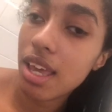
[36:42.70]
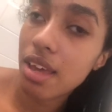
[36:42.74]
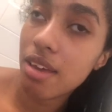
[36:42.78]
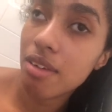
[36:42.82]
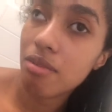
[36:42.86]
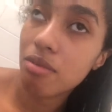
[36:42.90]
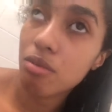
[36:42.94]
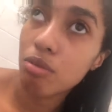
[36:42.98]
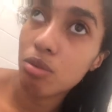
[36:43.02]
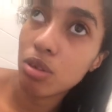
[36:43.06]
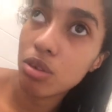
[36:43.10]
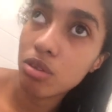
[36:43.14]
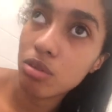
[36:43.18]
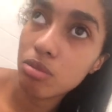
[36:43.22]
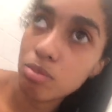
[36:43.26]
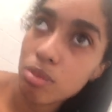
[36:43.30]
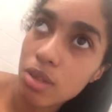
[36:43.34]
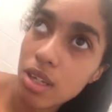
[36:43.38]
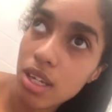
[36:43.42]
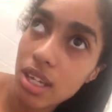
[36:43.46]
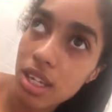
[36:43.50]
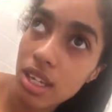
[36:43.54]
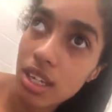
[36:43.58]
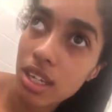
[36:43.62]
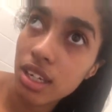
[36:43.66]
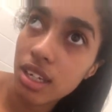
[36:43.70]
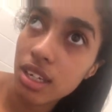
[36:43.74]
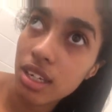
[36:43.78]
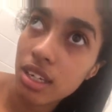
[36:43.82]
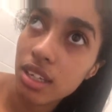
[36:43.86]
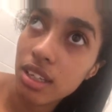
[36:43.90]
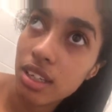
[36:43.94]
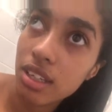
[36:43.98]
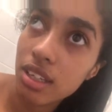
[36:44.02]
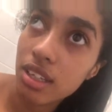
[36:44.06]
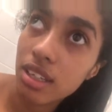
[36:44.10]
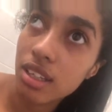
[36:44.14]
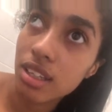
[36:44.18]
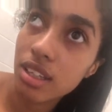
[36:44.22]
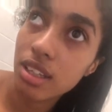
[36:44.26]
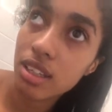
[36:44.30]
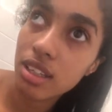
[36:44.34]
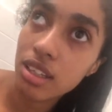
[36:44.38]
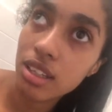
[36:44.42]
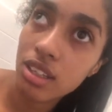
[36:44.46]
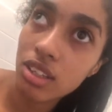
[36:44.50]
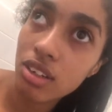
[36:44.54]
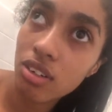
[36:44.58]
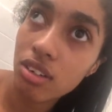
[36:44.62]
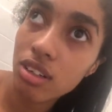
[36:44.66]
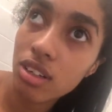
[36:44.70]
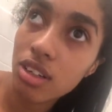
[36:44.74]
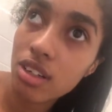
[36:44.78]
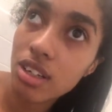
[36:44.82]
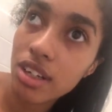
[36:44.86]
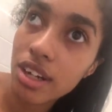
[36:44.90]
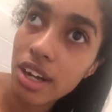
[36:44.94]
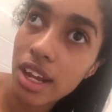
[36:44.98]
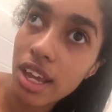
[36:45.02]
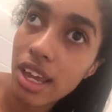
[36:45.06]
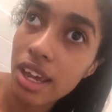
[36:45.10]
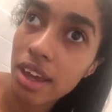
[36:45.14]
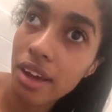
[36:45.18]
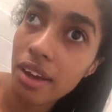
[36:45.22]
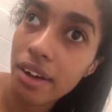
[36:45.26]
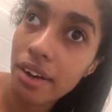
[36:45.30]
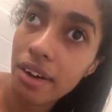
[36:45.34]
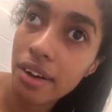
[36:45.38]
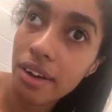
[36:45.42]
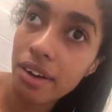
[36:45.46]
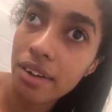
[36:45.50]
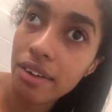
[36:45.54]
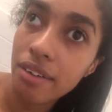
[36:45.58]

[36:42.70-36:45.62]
will be no longer here